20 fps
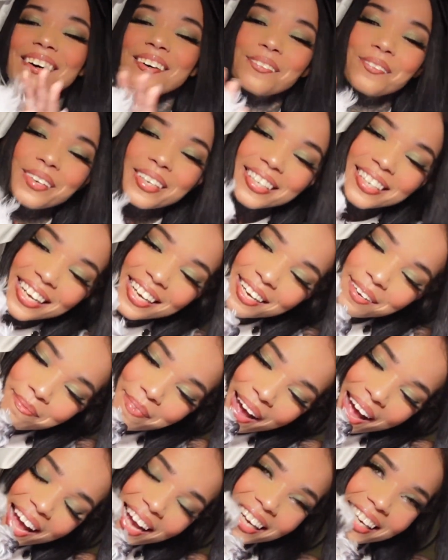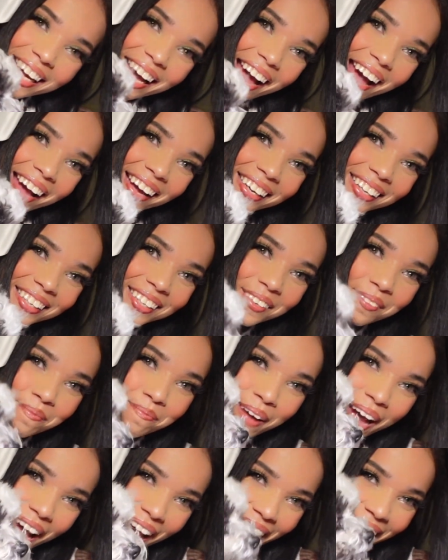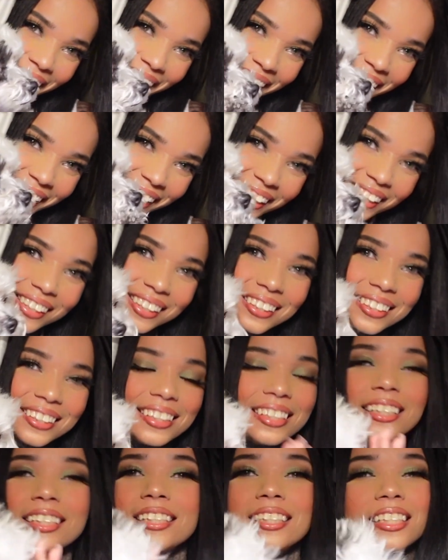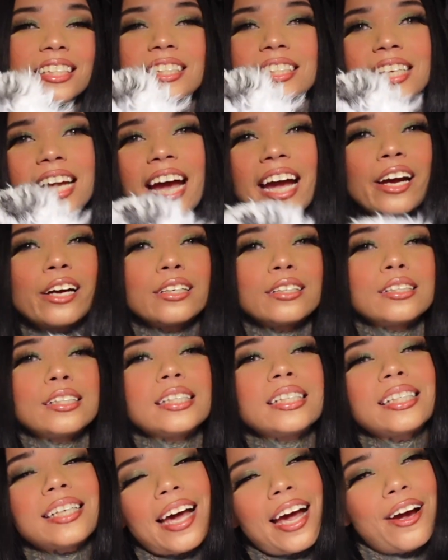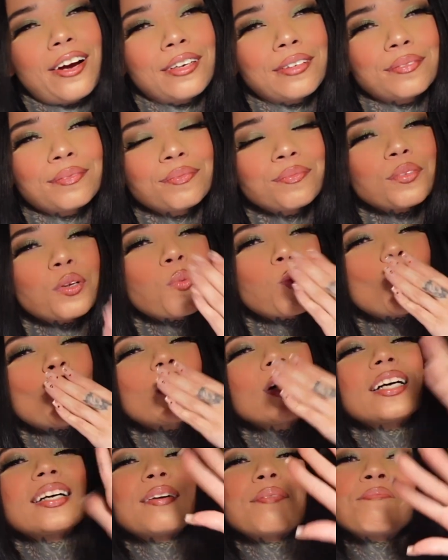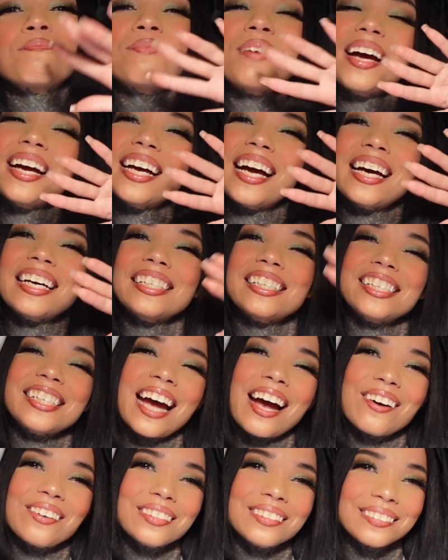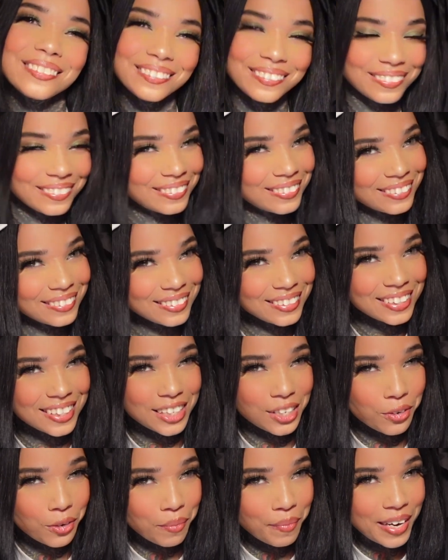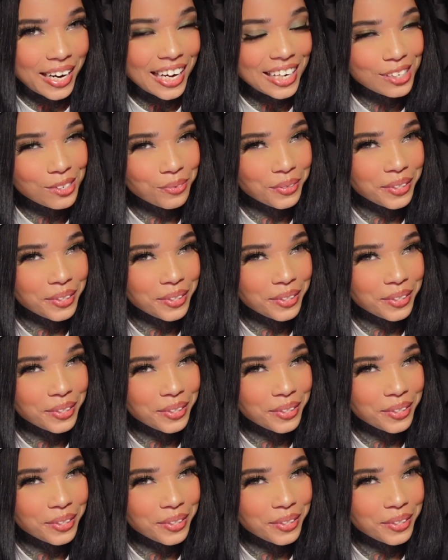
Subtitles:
We say goodbye, yeah? Bye. She's tired. She's tired. Bye, guys. Ciao. See you in my next